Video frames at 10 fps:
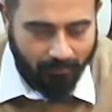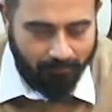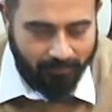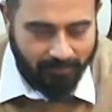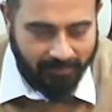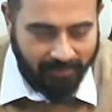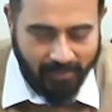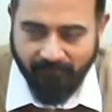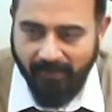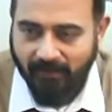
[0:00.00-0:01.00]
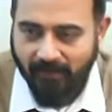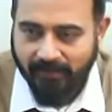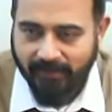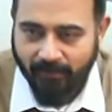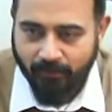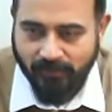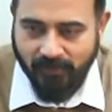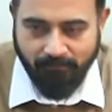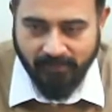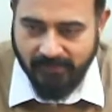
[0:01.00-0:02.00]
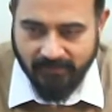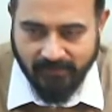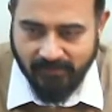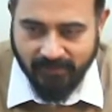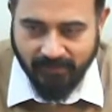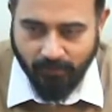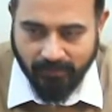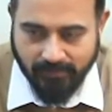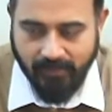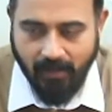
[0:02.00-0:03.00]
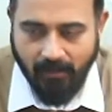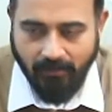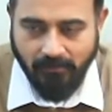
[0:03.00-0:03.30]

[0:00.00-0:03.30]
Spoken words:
In fact, I'll tell you some businesses that you can start